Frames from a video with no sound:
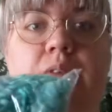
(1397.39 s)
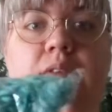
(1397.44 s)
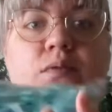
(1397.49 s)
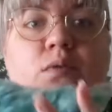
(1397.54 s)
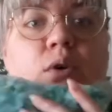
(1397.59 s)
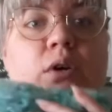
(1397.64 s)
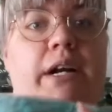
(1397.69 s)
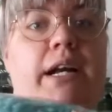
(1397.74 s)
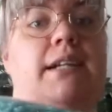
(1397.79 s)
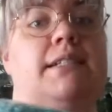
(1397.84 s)

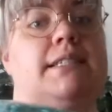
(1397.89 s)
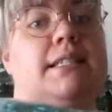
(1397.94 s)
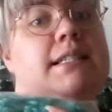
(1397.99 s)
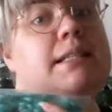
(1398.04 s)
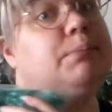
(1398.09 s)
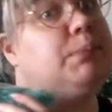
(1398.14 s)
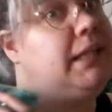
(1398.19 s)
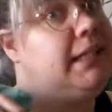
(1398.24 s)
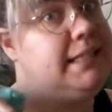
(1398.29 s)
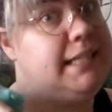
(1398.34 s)
4
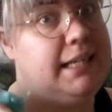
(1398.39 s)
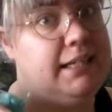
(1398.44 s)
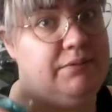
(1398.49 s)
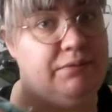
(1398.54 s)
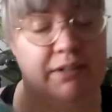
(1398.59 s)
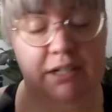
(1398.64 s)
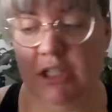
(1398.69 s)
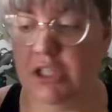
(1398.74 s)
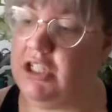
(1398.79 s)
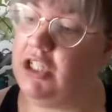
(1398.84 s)
ounces plus I
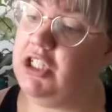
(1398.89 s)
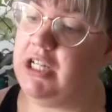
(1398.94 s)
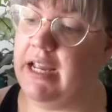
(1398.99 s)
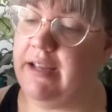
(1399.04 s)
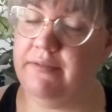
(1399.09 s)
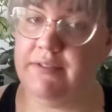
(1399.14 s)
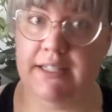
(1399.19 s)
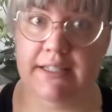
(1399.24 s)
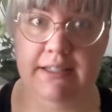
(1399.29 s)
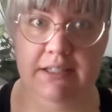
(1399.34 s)
finish a
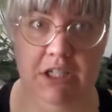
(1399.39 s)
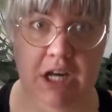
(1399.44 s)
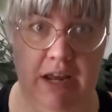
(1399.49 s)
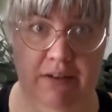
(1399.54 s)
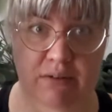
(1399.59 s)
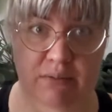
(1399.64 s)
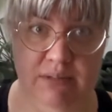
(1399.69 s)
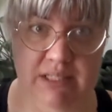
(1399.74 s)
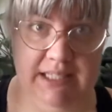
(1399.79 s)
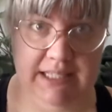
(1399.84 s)

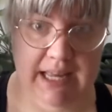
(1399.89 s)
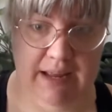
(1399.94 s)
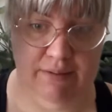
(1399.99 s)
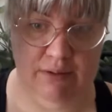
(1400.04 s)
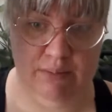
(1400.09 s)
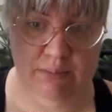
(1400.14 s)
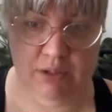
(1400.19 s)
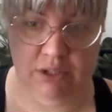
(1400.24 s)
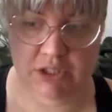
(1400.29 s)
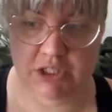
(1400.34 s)
Shave 'em to Save
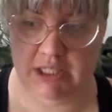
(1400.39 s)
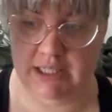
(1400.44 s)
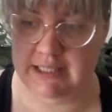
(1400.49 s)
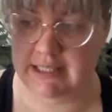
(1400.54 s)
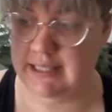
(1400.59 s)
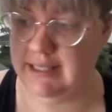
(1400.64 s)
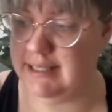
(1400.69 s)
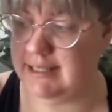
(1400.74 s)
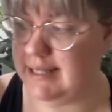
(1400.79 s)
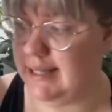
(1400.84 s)
'em
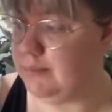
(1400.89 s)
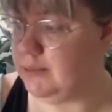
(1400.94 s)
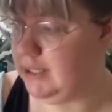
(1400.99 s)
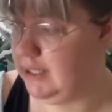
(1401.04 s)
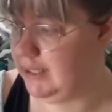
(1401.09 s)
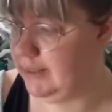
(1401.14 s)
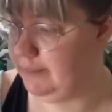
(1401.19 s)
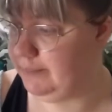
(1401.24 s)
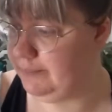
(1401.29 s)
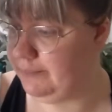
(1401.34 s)
project at the same
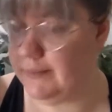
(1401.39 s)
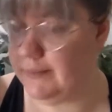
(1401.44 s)
time.